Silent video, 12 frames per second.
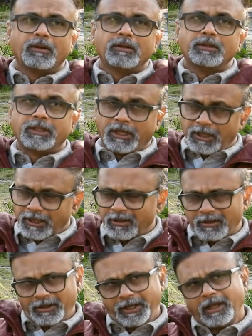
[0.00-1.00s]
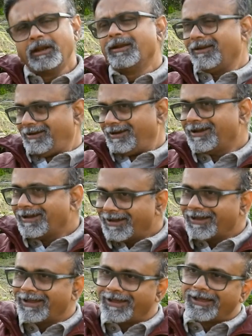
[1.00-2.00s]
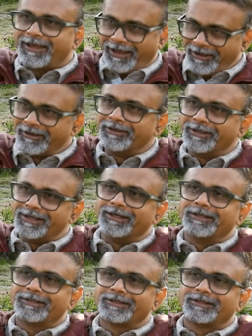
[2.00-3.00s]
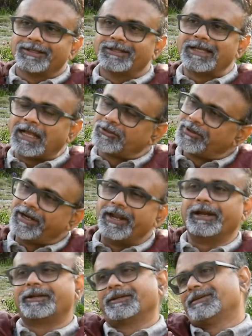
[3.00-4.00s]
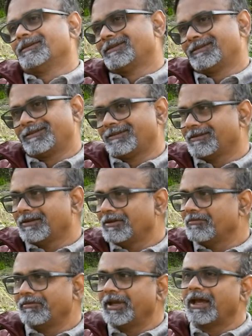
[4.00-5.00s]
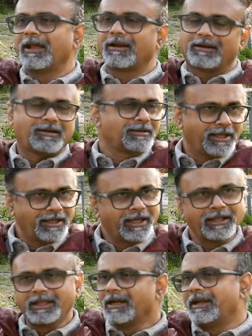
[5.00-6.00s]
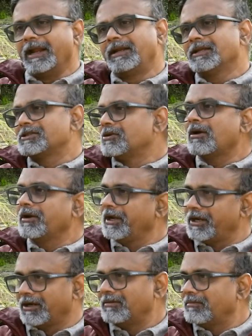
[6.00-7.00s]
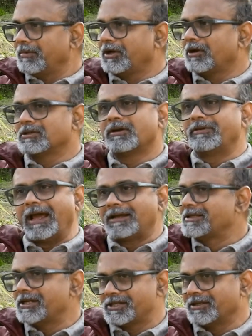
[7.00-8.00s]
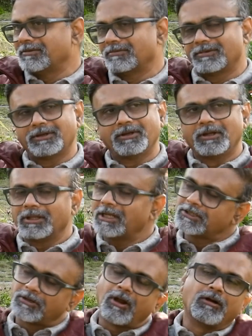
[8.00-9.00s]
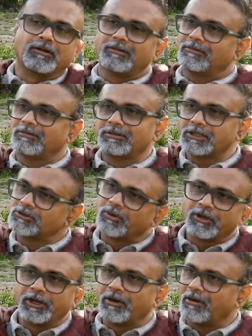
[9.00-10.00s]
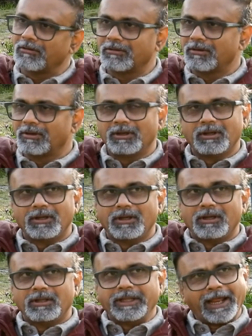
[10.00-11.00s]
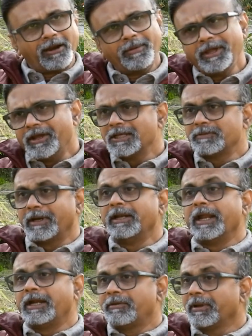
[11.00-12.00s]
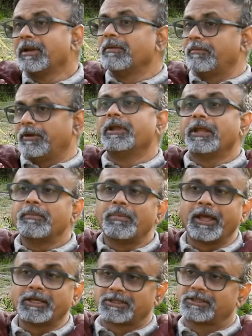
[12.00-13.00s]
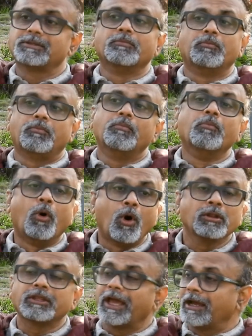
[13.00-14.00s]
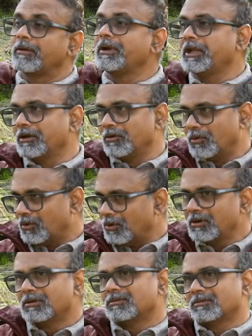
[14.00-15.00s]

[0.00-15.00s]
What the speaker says: The real king in this is actually debt. We are thinking that debt is not needed because of taxation. That's wrong. That's totally wrong. There will be years when debt will replace both equity and gold